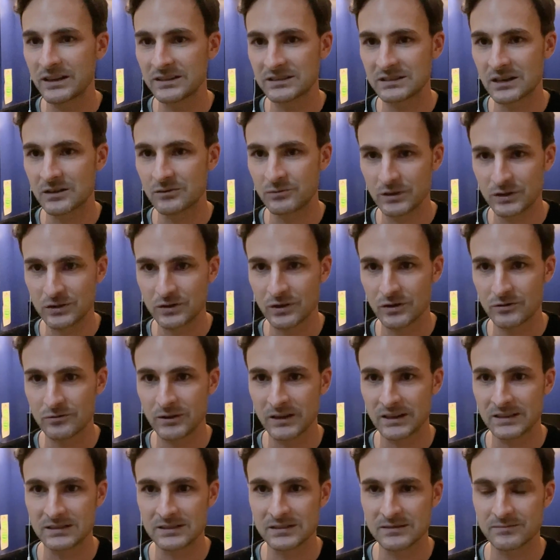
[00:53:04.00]
and return
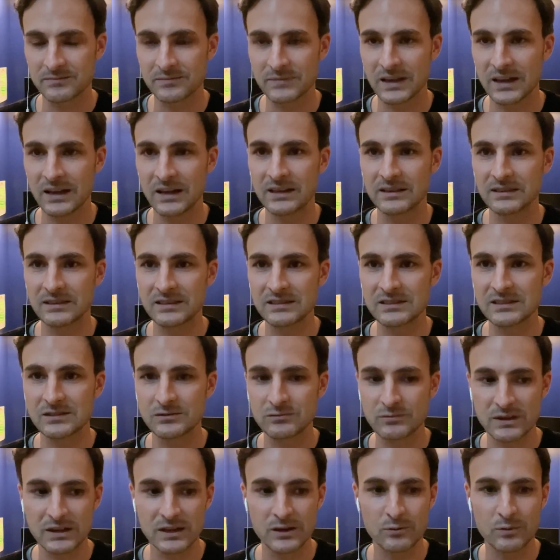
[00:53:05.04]
rates. Yeah? And this is
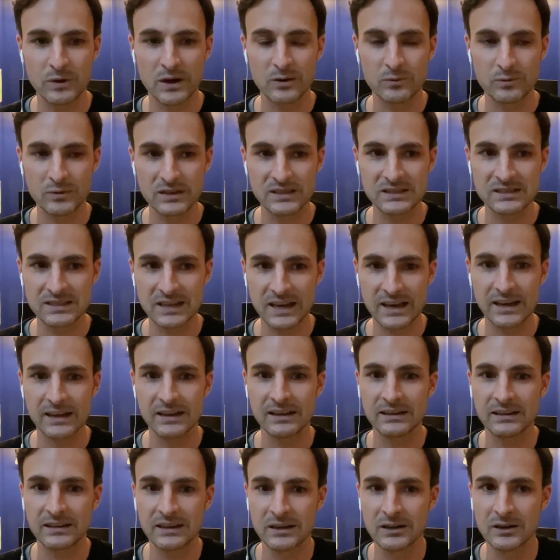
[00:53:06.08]
really where we say
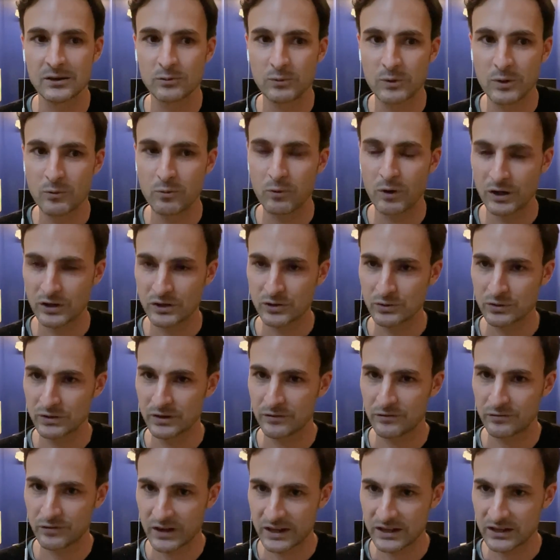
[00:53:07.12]
we want to
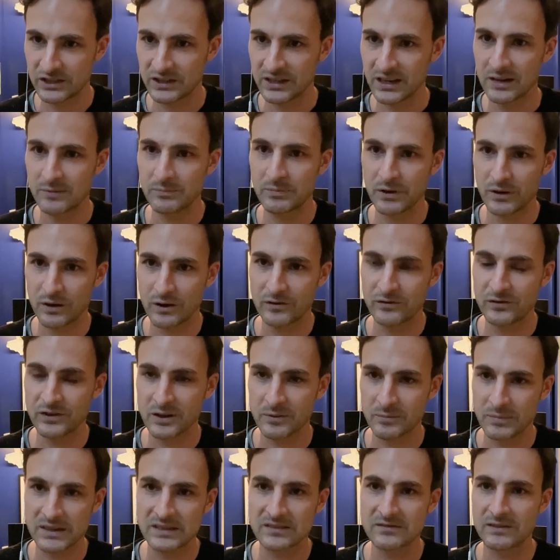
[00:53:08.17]
differentiate by offering
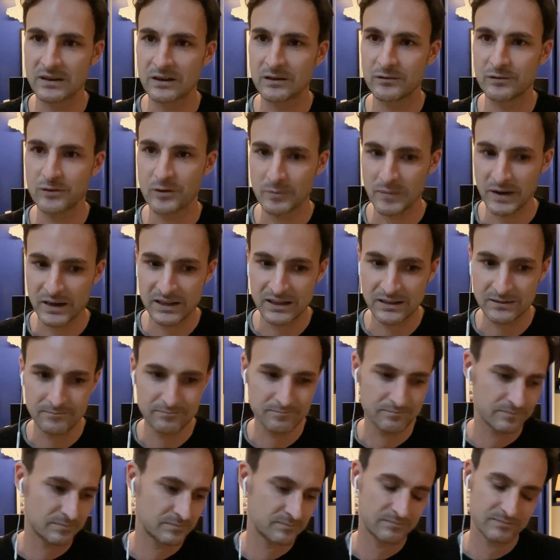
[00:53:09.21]
best value for money,
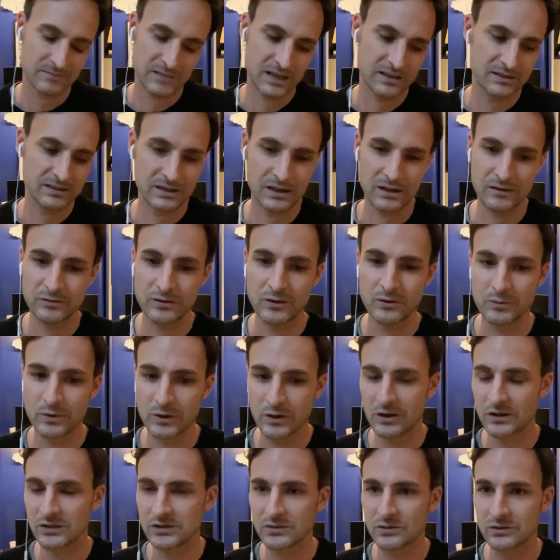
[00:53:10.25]
and therefore we
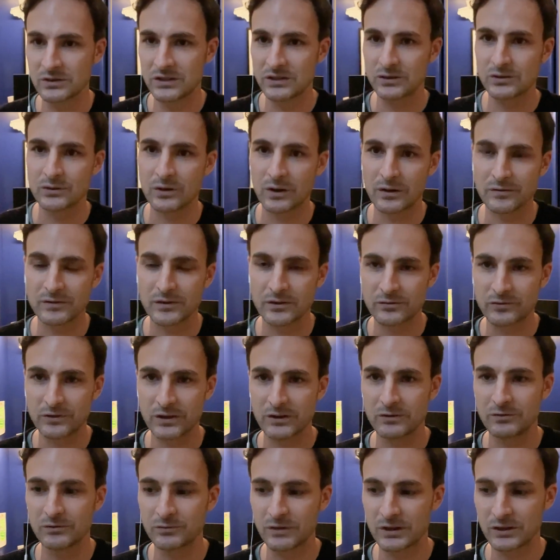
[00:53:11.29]
also need to offer free
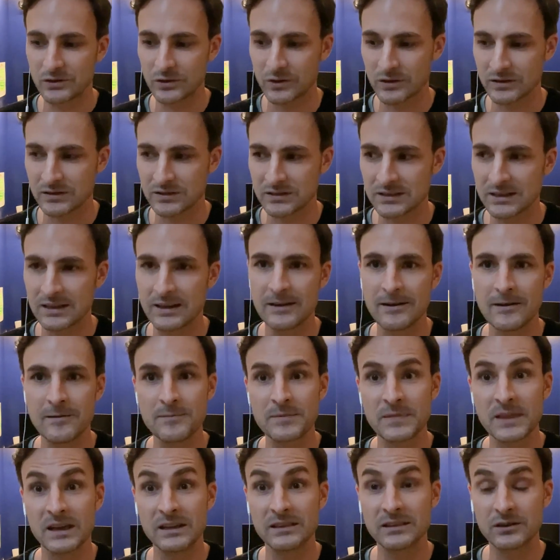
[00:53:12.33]
returns.
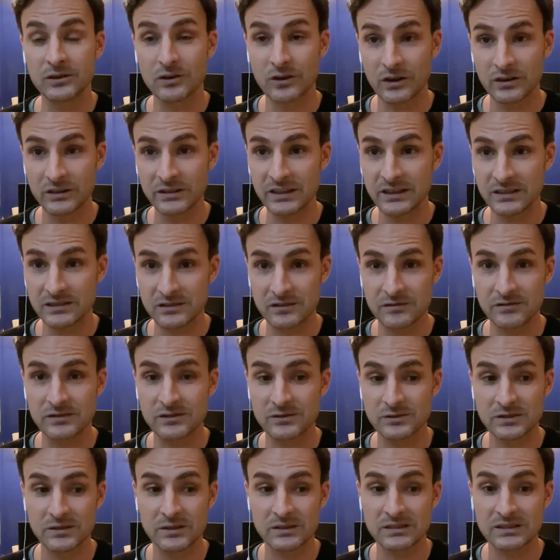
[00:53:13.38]
In the context of
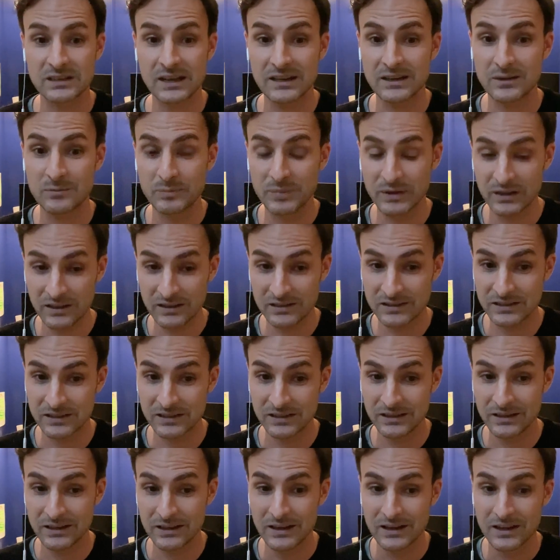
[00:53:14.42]
sustainability,
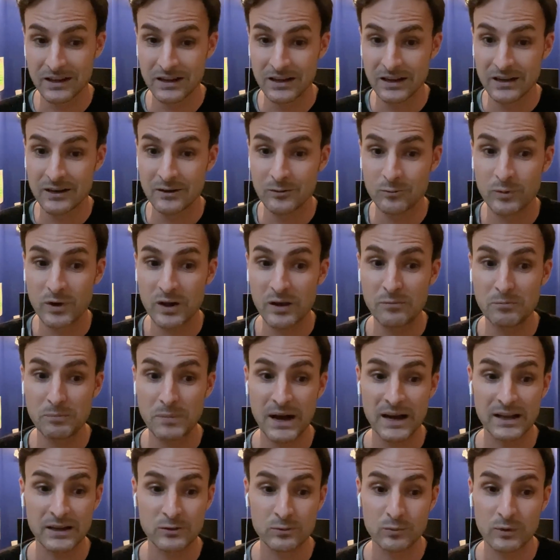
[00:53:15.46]
we
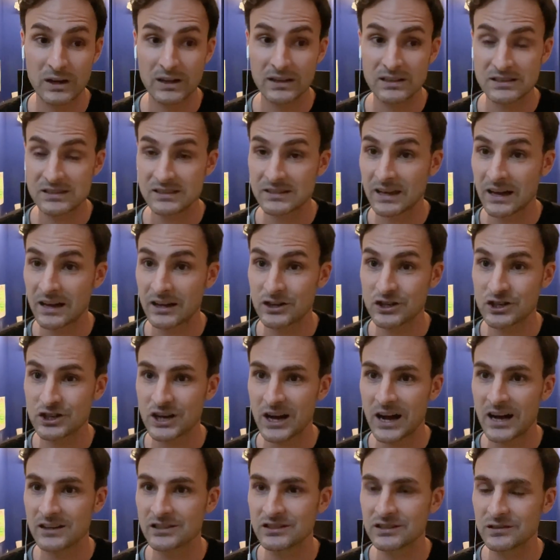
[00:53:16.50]
might well start
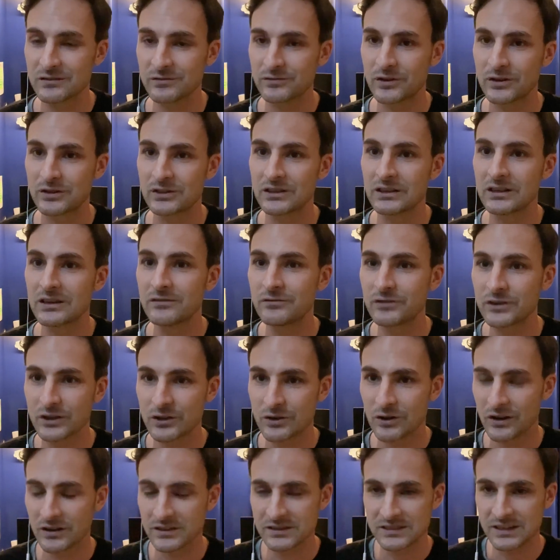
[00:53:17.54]
charging for delivery
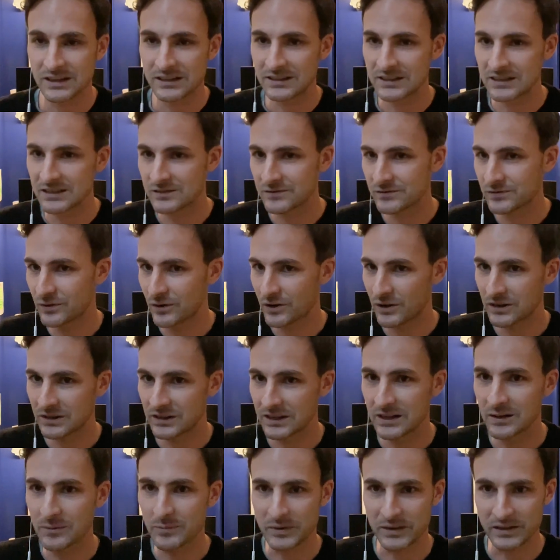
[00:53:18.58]
costs, at least for a
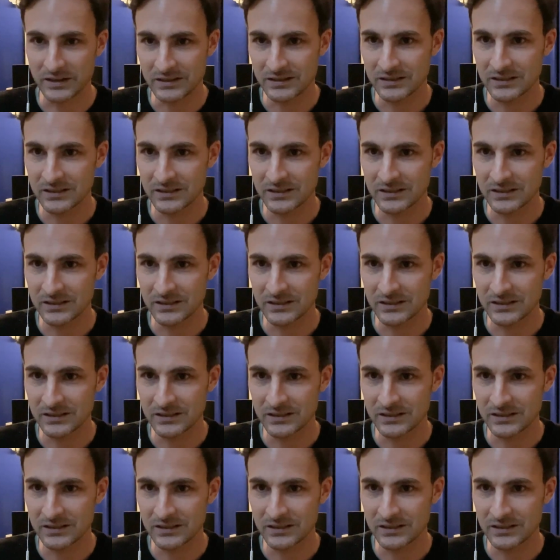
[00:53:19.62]
little bit,